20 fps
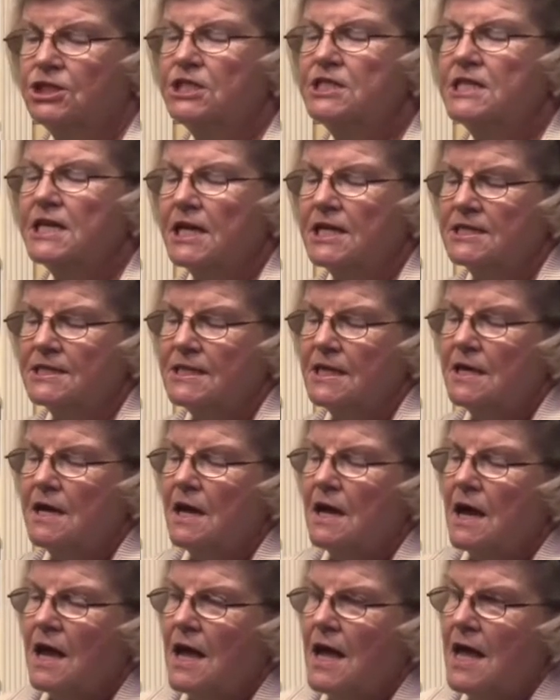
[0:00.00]
She does.
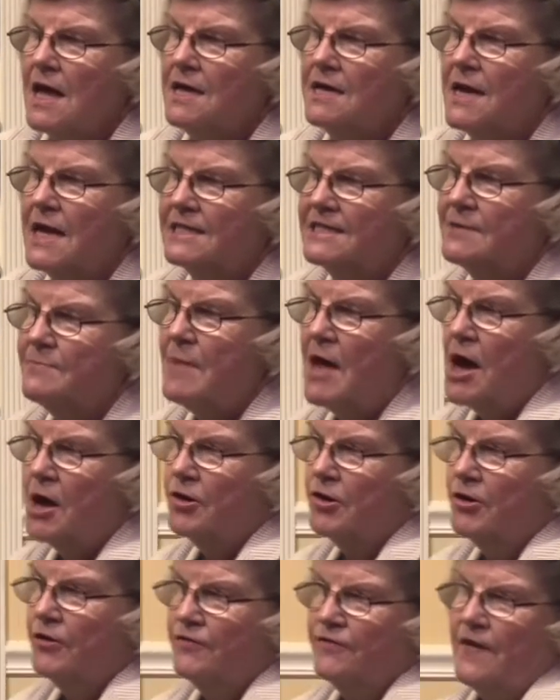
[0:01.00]
And as a
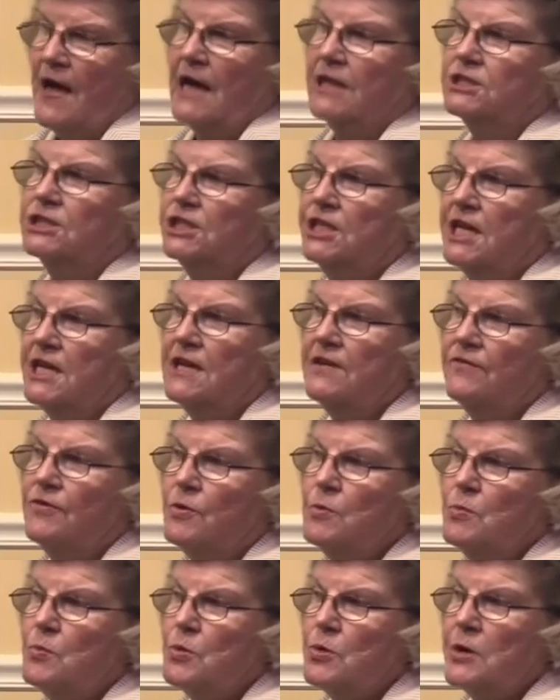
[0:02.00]
matter of fact, she
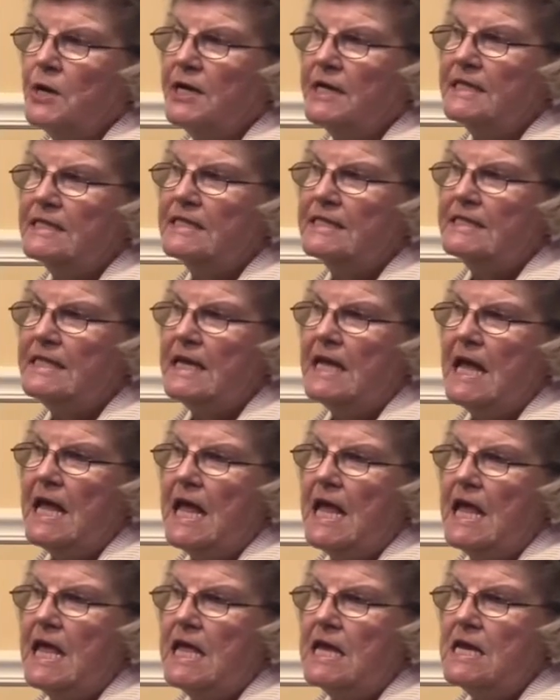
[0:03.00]
even brings
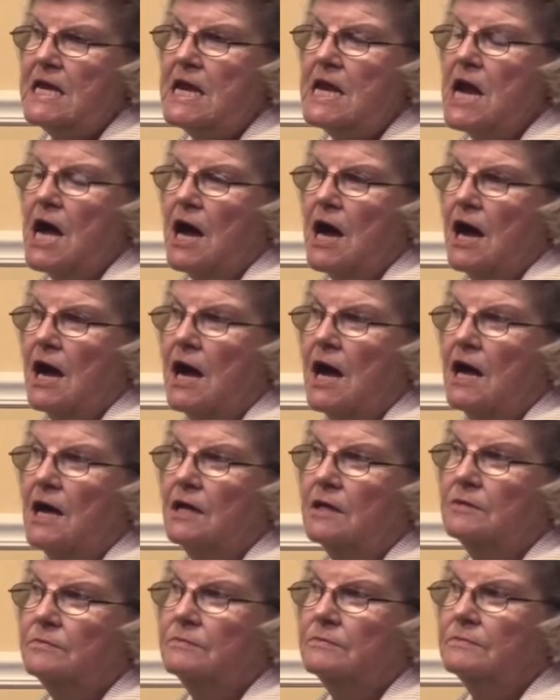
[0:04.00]
in
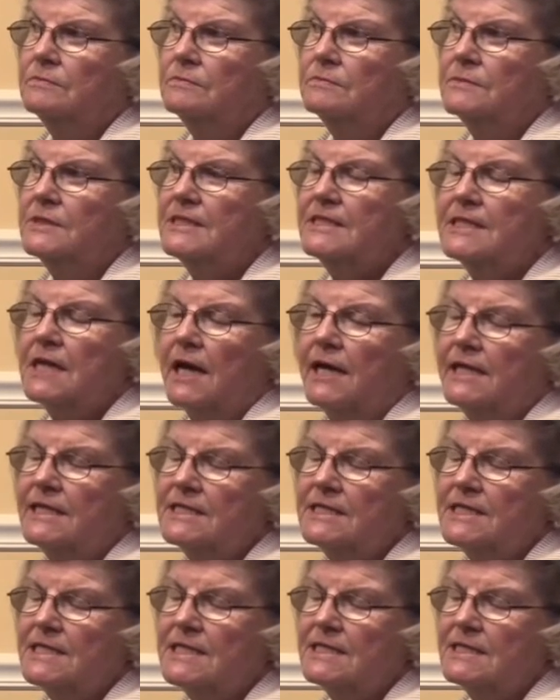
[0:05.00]

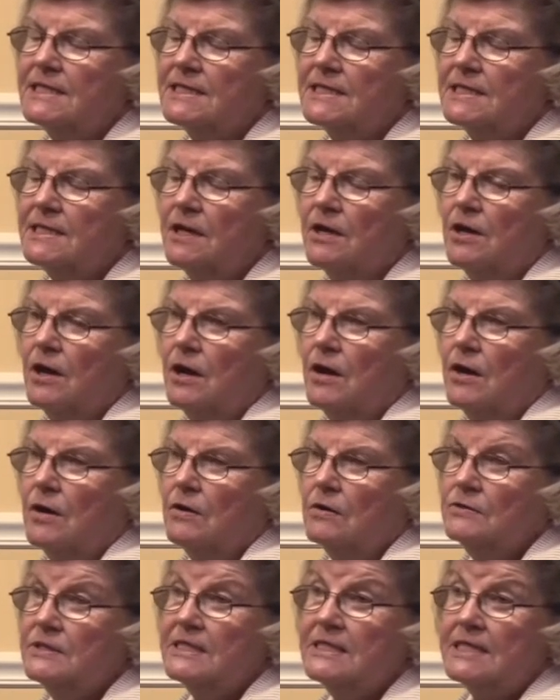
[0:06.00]
scientists
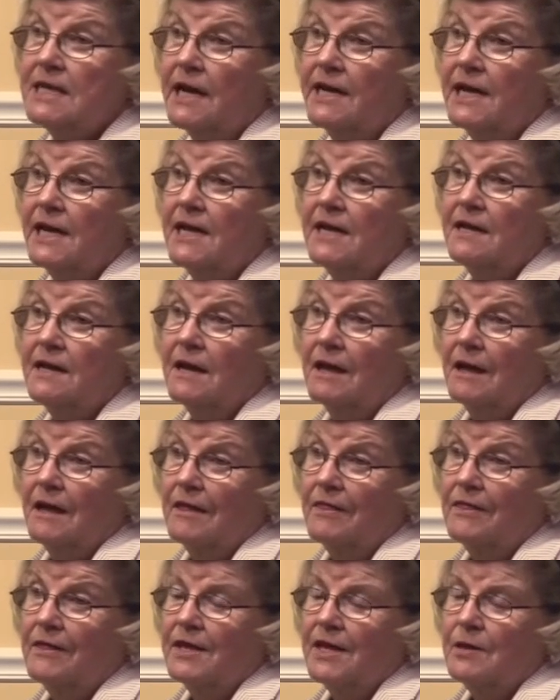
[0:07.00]
who study
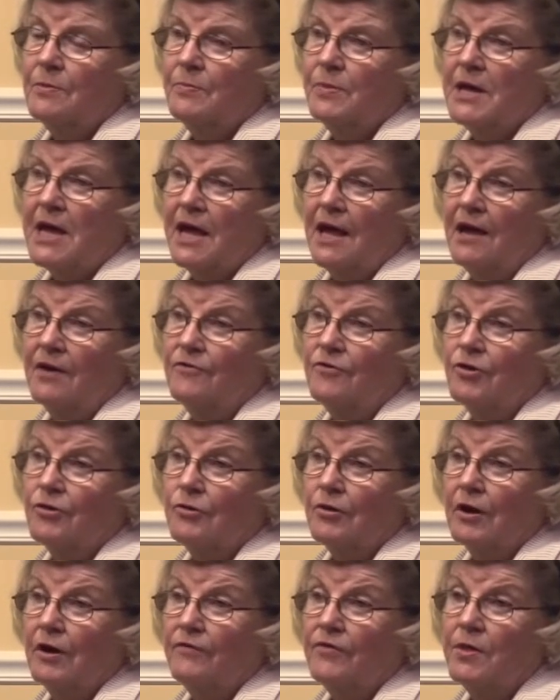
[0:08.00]
the
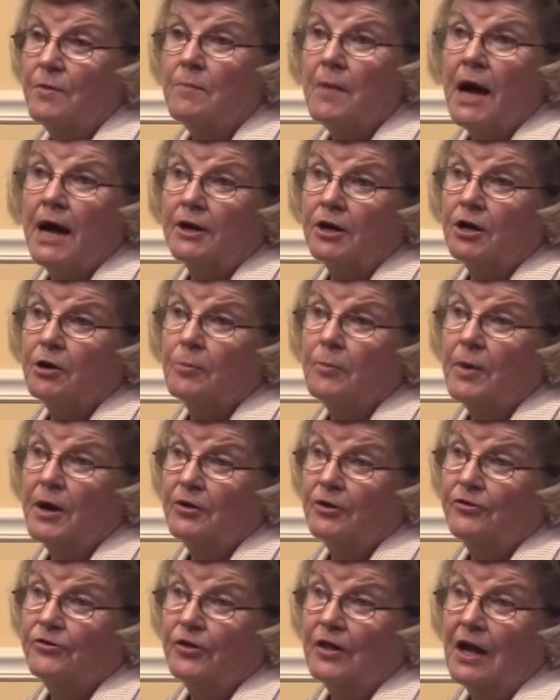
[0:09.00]
behavior of the monarch
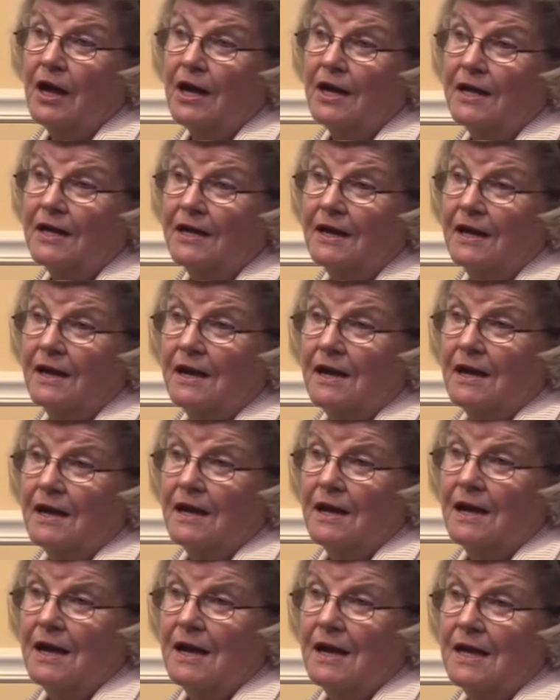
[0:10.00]
butterfly.
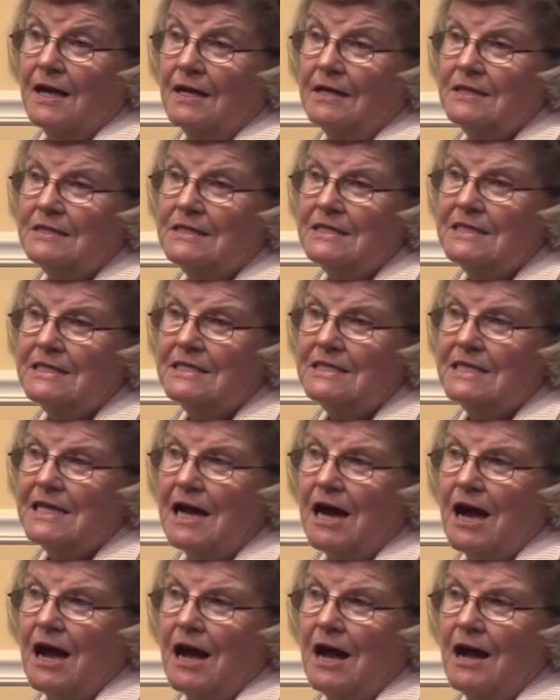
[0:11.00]
And